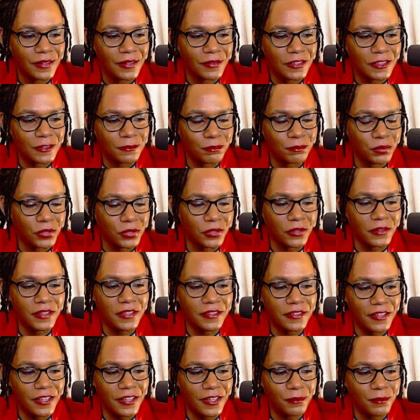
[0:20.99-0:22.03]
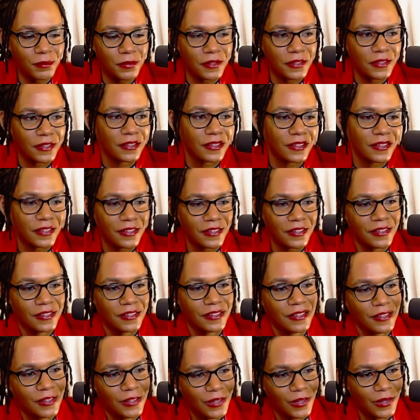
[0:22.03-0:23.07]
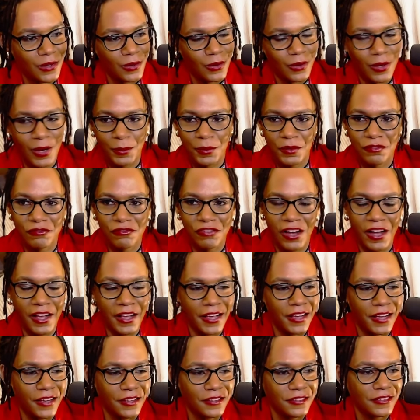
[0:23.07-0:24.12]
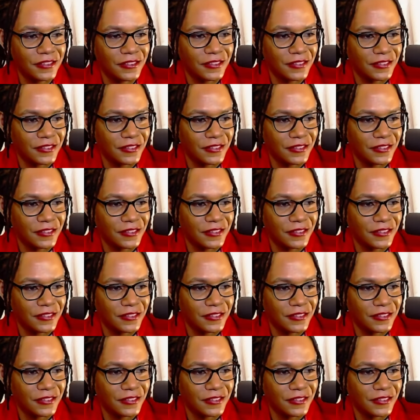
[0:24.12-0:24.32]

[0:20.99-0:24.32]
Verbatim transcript: Let's pull these up. We rock out